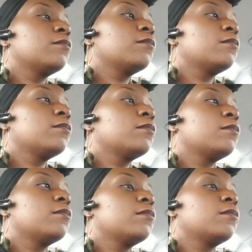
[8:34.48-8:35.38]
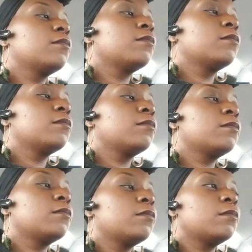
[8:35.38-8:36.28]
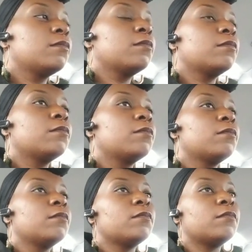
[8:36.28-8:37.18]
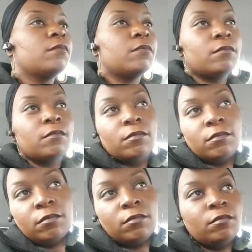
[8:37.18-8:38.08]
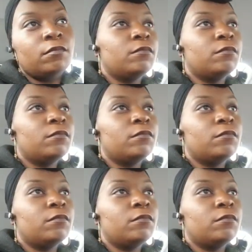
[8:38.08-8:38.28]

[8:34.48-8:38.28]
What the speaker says: (silence)